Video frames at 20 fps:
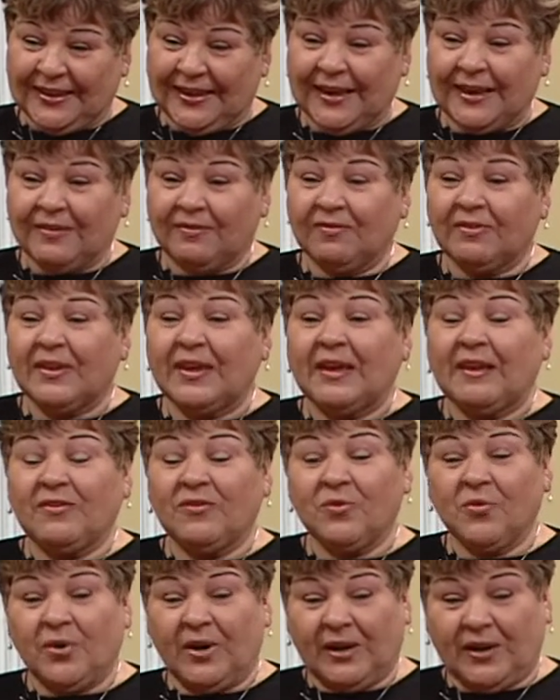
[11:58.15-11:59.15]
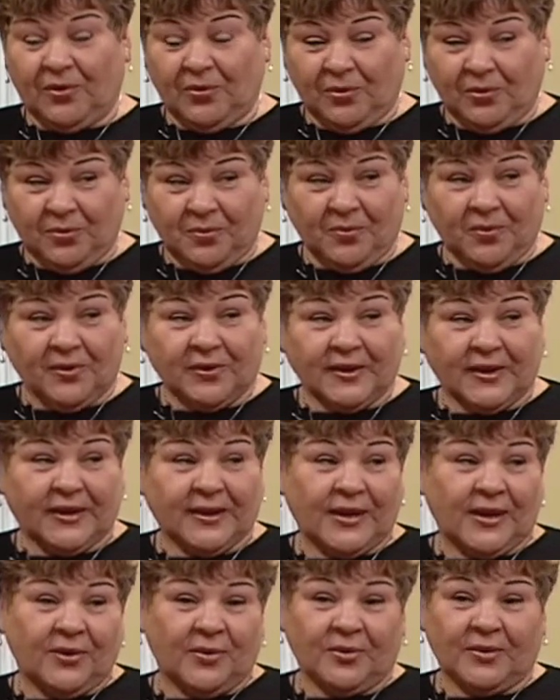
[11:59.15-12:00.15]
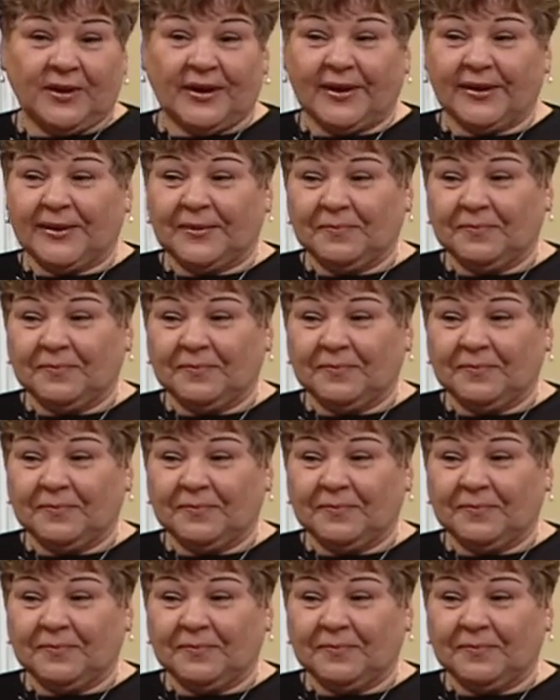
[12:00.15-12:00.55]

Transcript: And you got to go to work at 8 o'clock,